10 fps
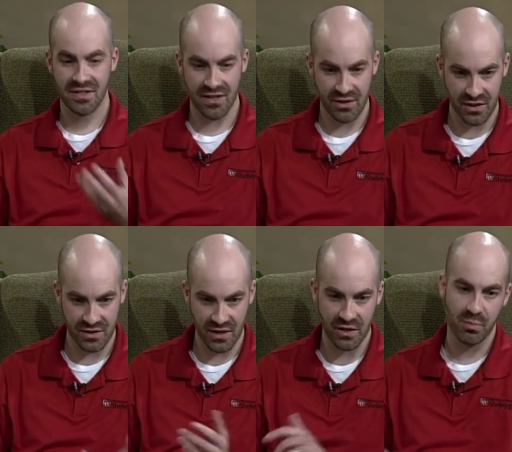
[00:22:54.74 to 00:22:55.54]
such
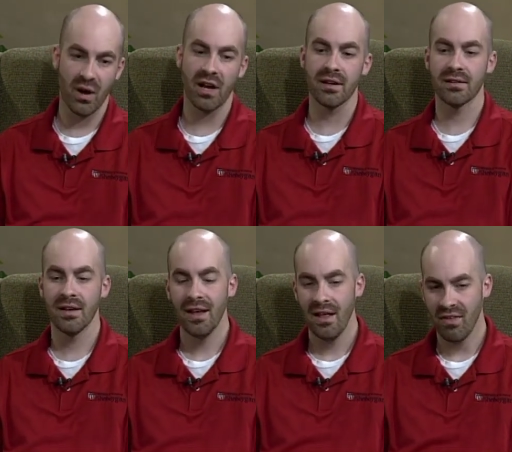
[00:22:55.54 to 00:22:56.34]
and such product,
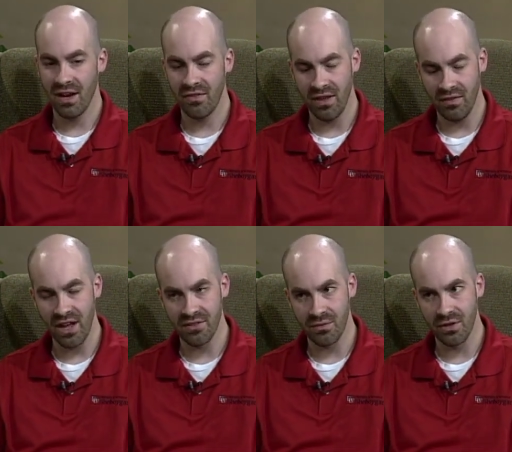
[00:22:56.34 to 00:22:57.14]
then I think
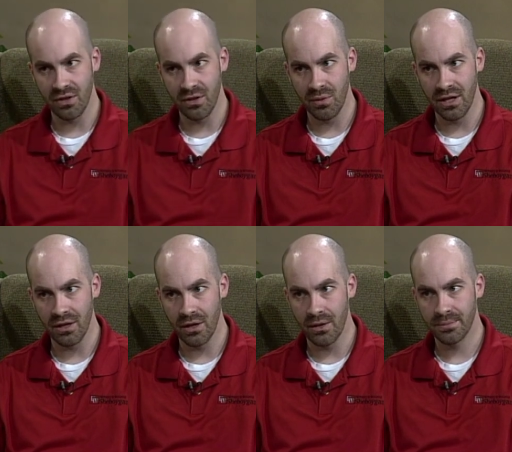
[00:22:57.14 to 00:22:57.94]
that's a really good way to
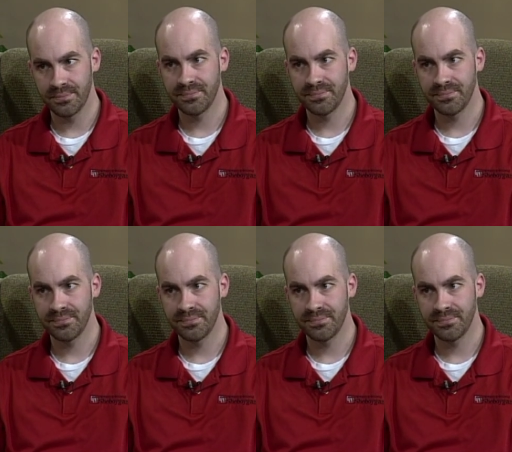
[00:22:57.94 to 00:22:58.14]
go.